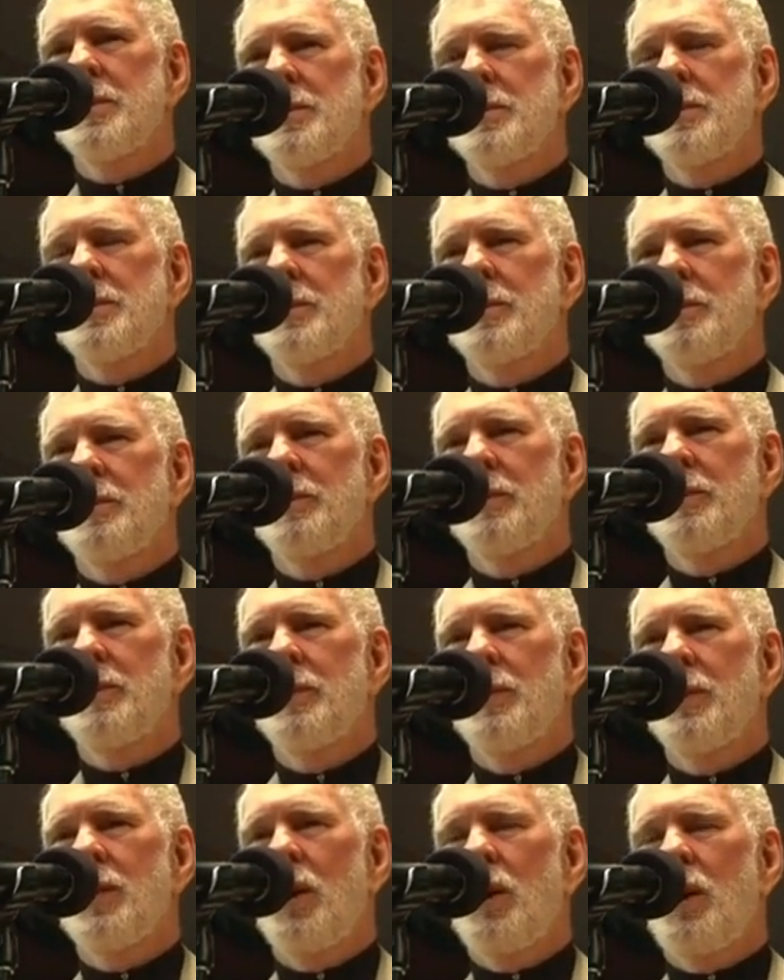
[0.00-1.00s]
us?
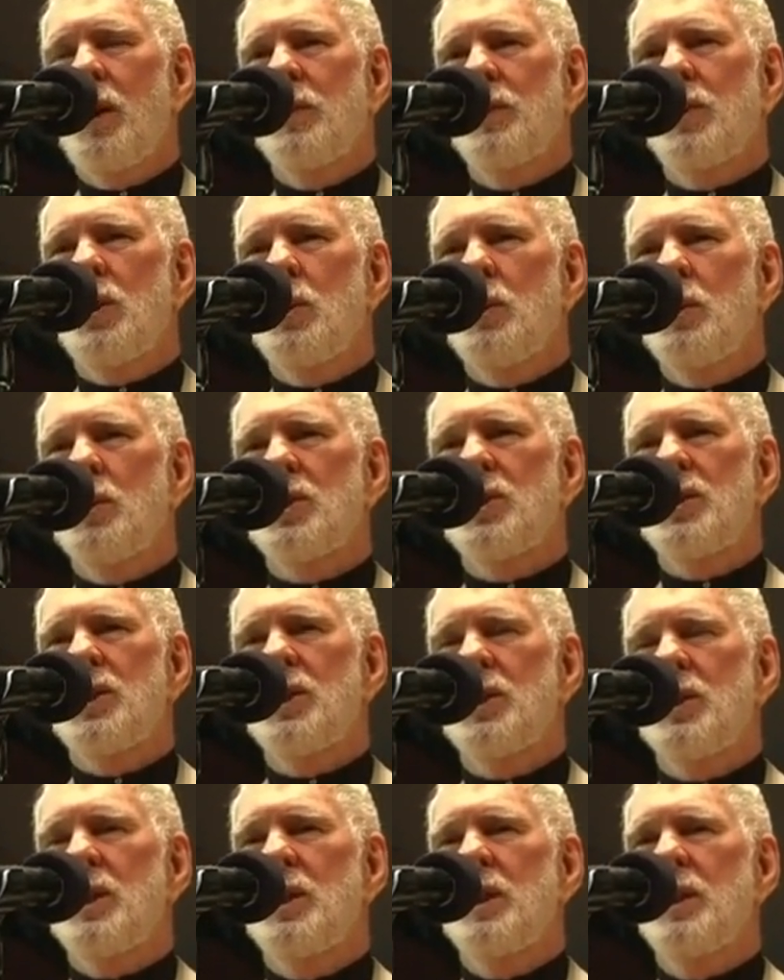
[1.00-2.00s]
Oh, of
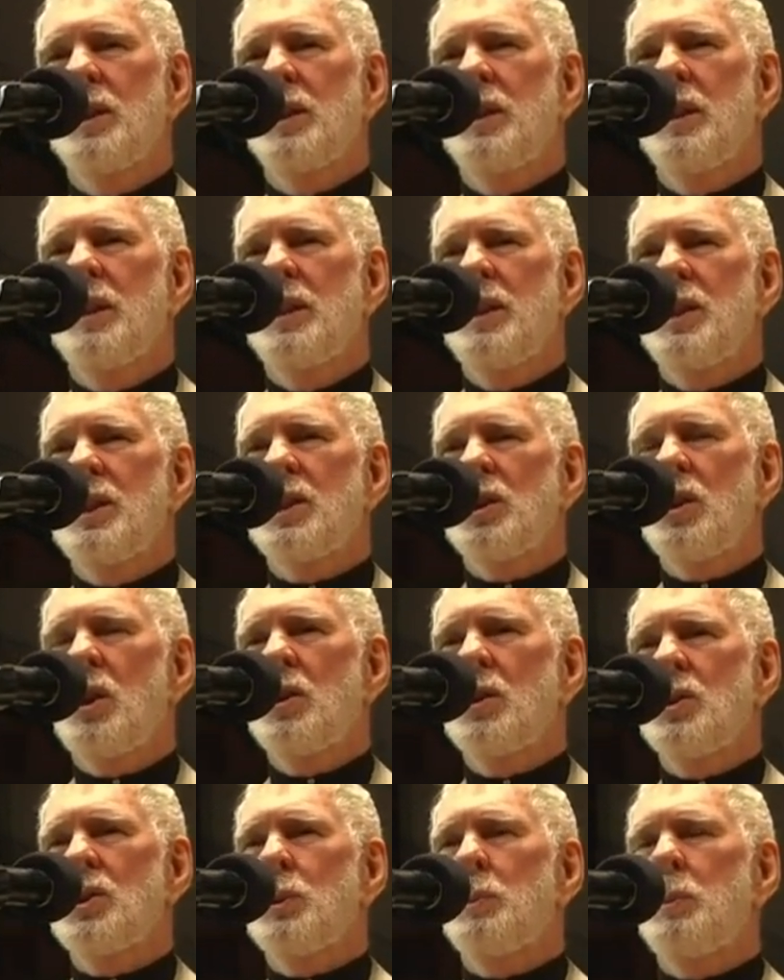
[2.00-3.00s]
course. This
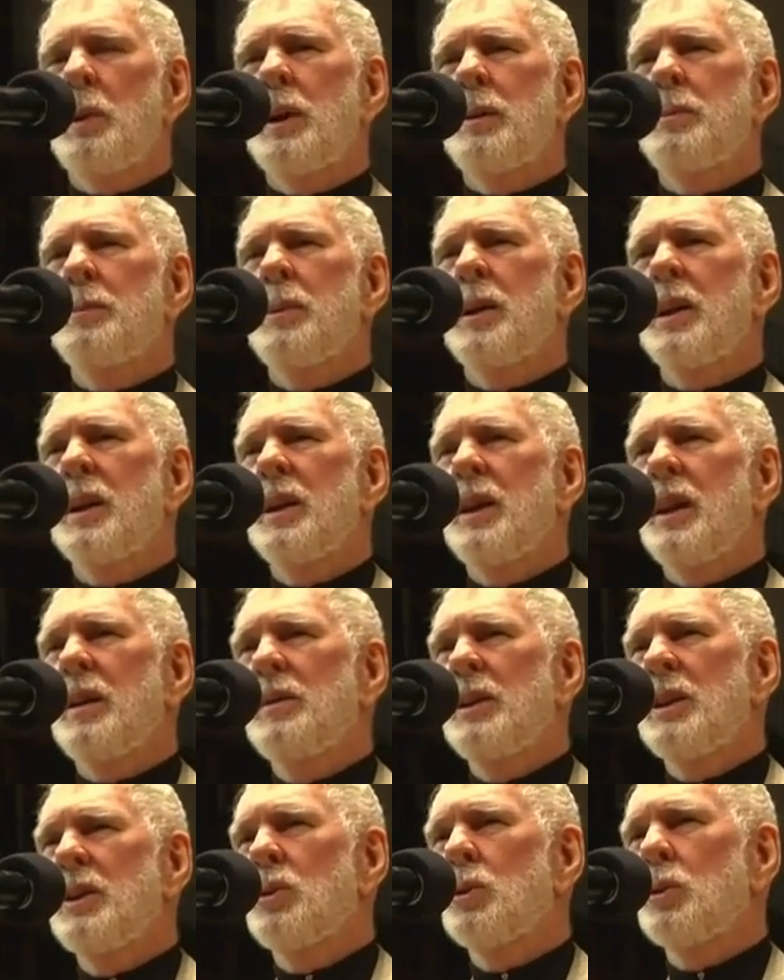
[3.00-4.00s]
song is about my
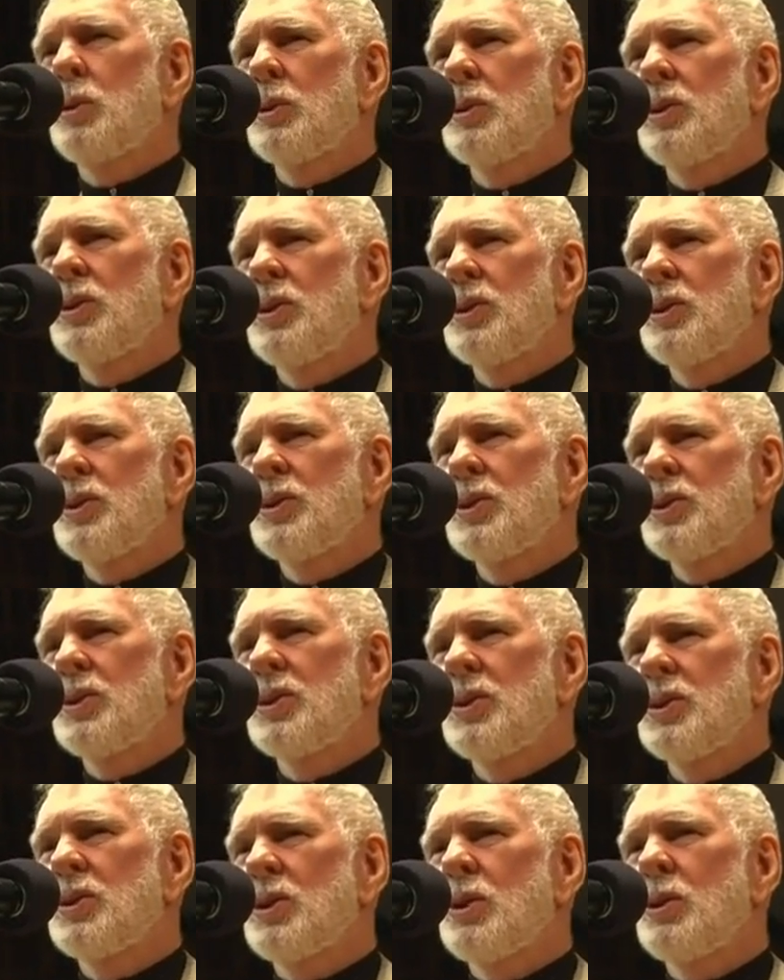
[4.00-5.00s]
lovely
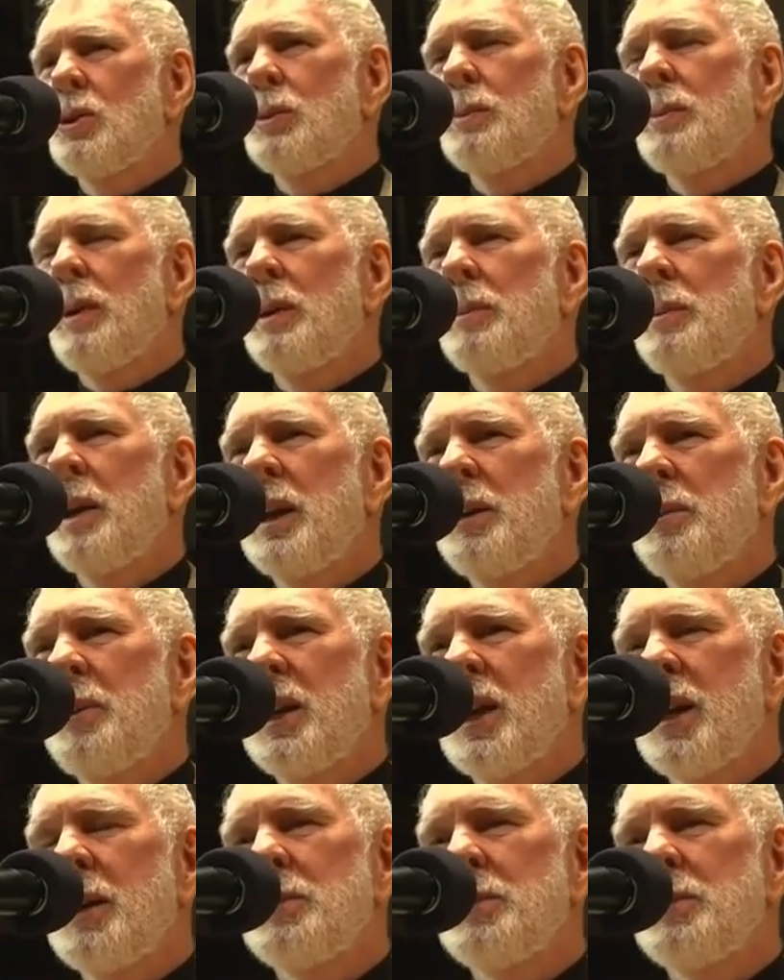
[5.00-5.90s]
daughters. It's called My Baby